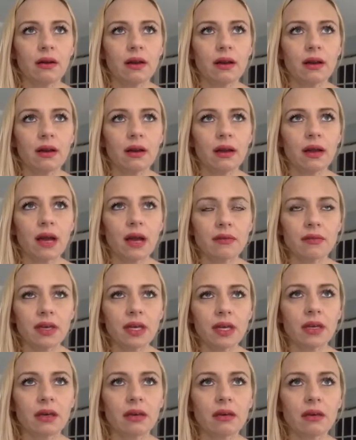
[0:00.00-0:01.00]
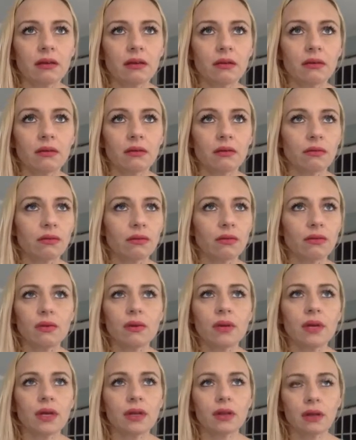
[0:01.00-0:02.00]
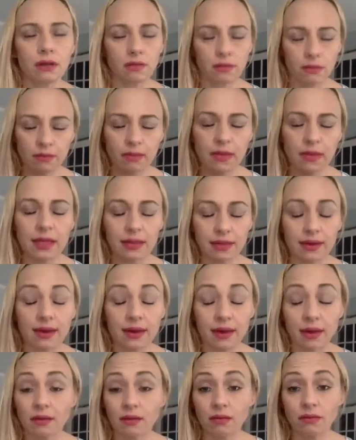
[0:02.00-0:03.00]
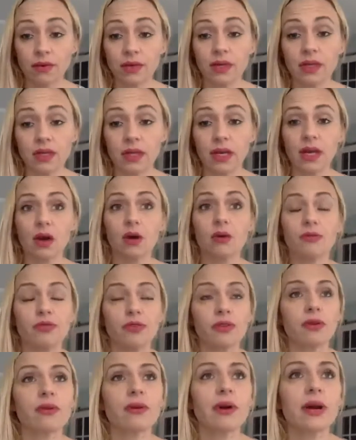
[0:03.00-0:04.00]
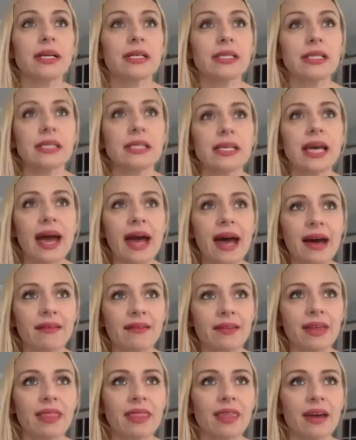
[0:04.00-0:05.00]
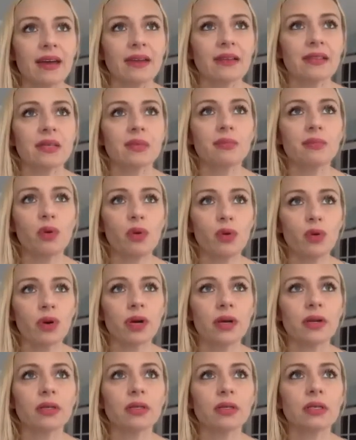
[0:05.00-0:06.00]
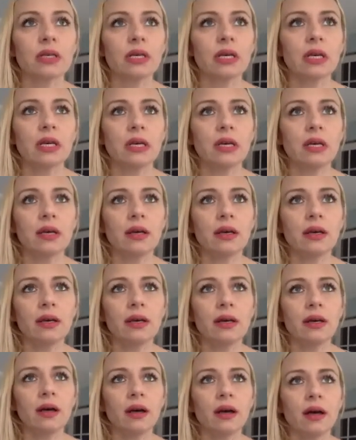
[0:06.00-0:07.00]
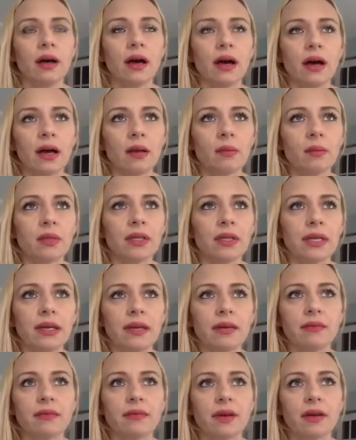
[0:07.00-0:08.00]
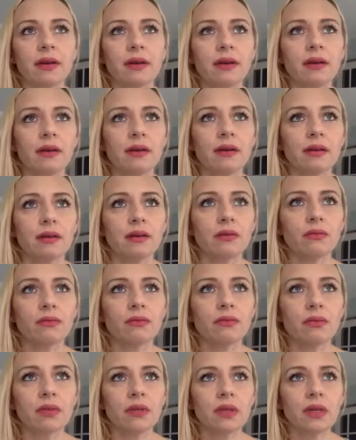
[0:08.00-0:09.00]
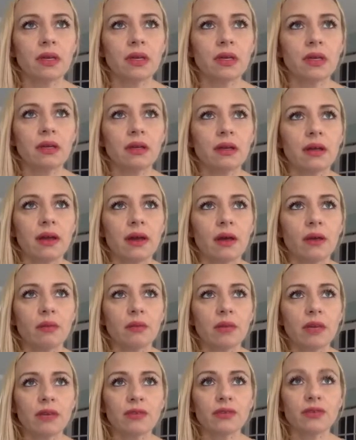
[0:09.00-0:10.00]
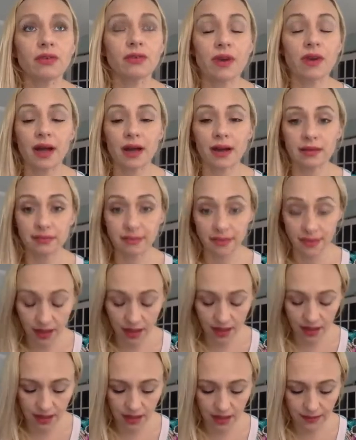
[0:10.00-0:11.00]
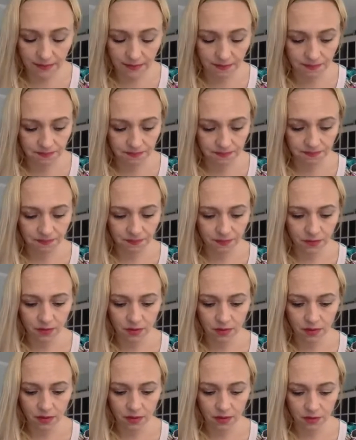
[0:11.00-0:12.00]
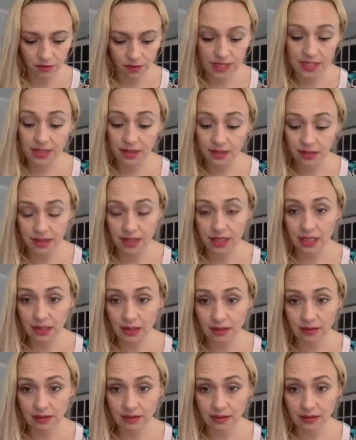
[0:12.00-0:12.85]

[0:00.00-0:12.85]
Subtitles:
having, not mainly really Hopeful Horizons, having that support, I believe, really helped me survive physically